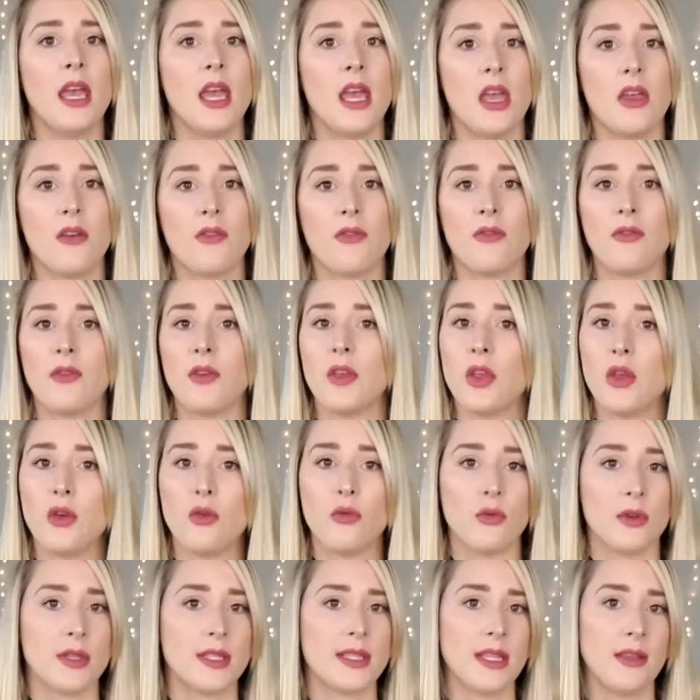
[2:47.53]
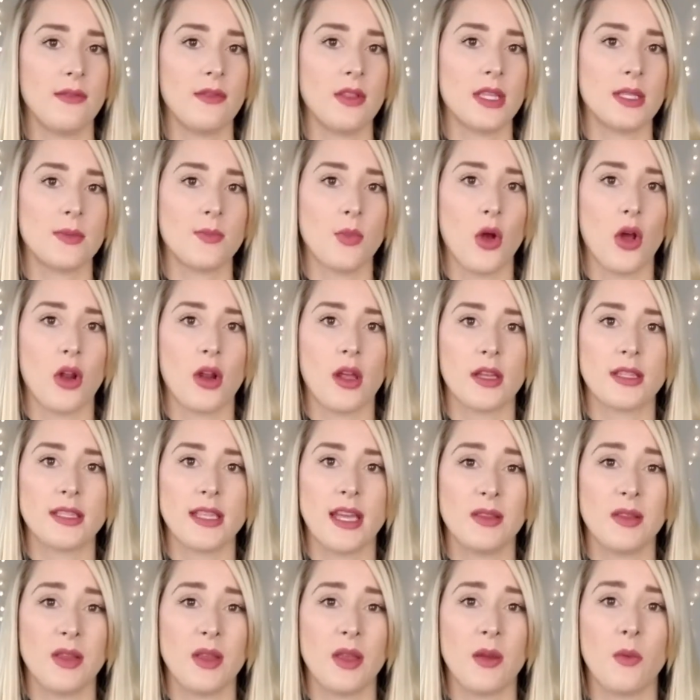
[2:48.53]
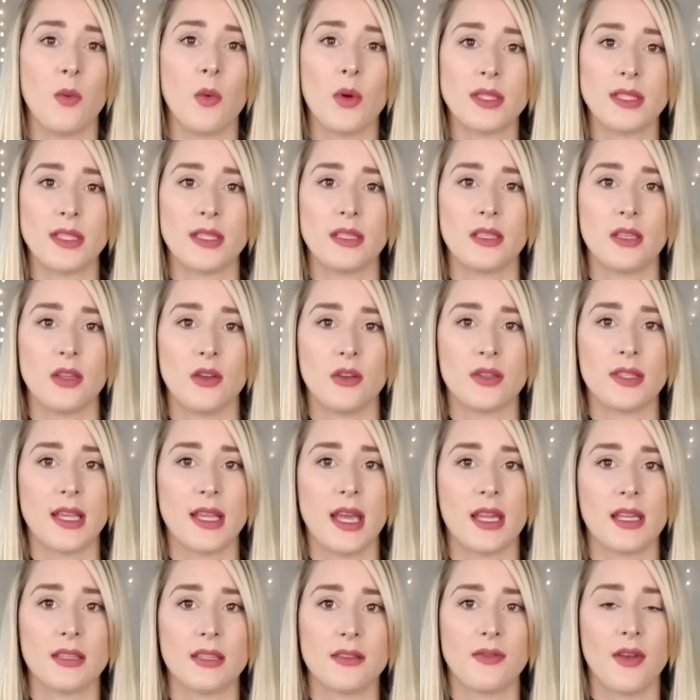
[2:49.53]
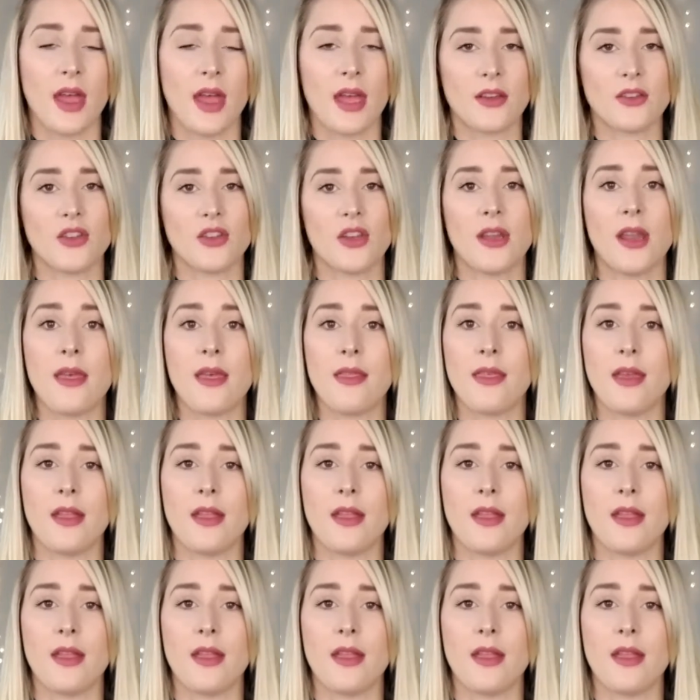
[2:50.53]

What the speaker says: If you receive this product and it wasn't to your satisfaction,